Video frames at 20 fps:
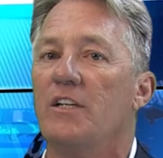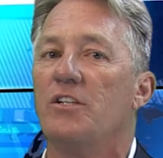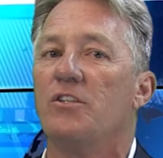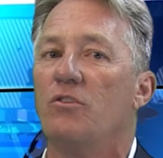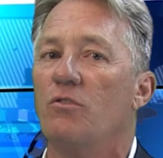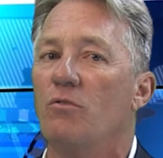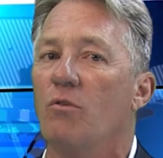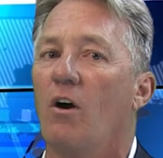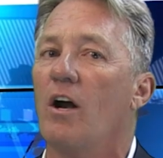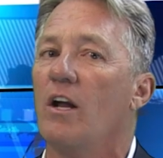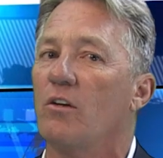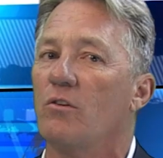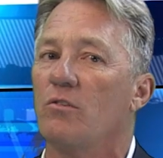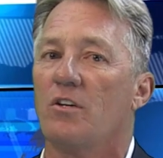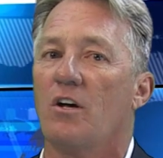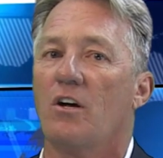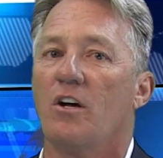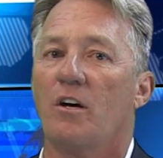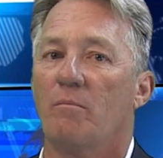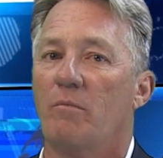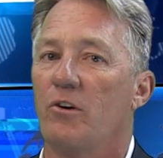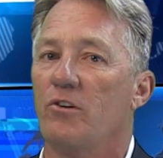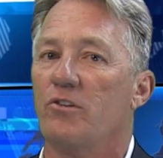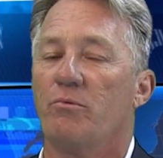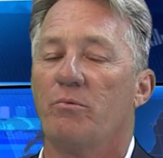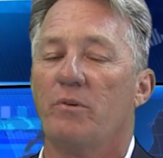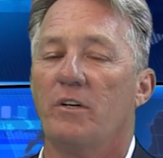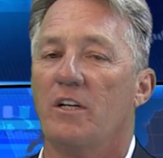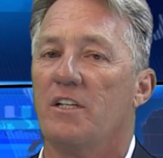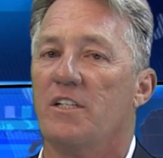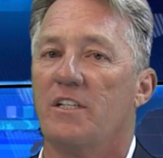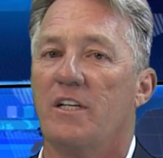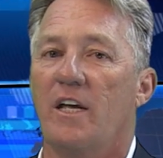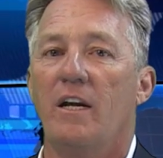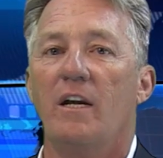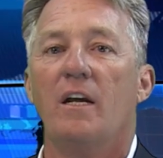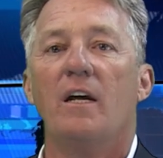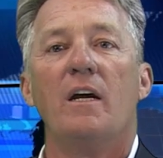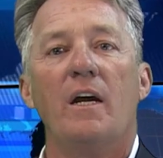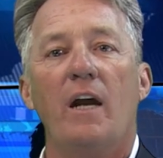least two articles on commercial real
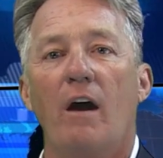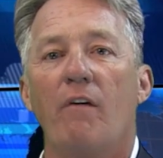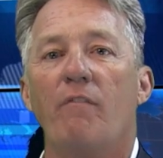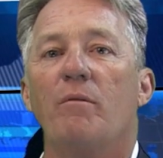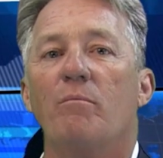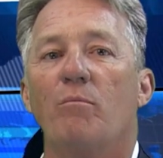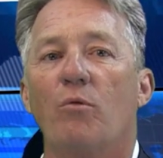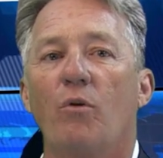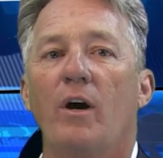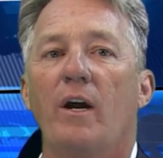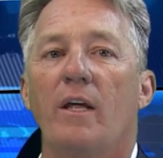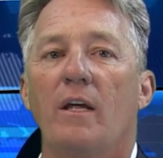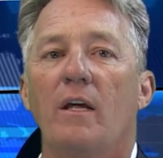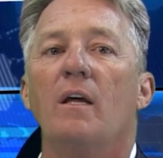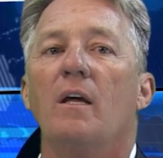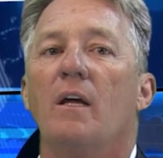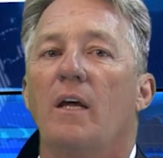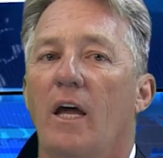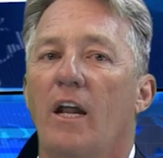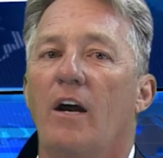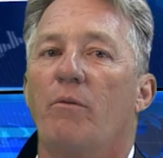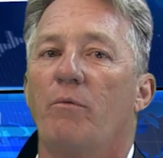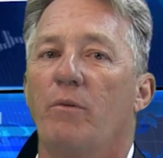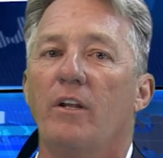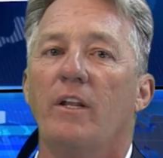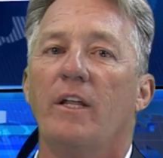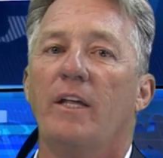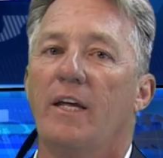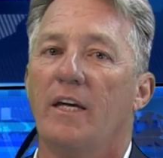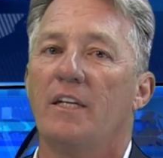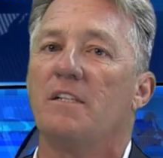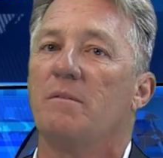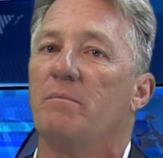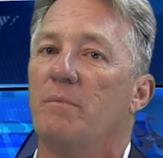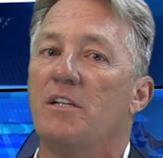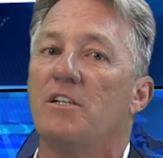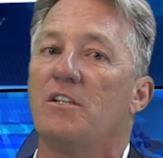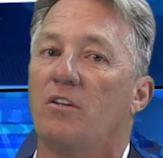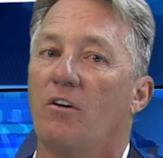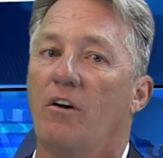estate every morning, and it really gets
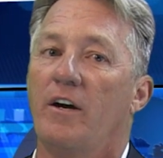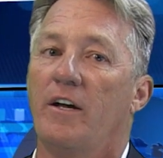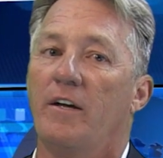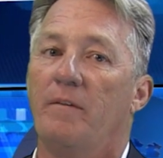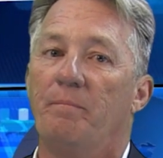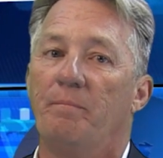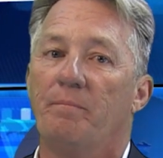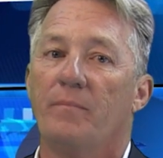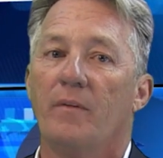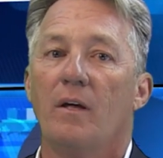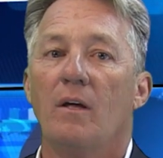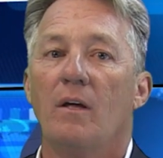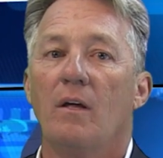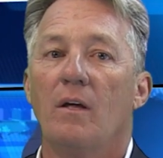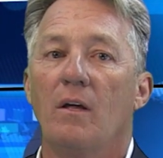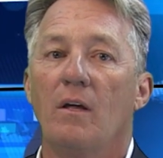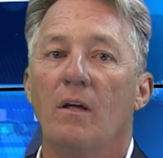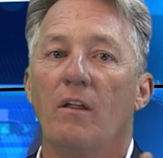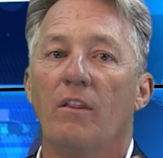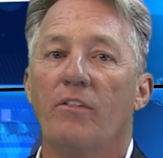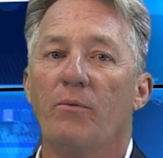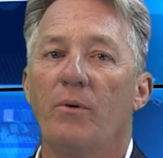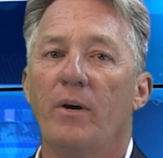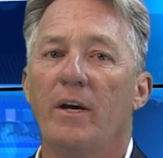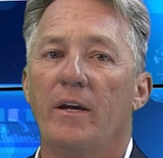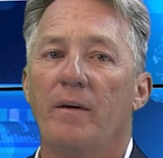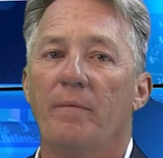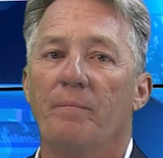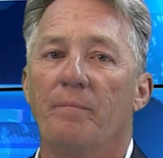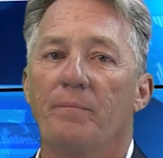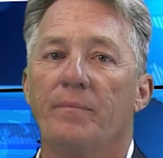me started. Three,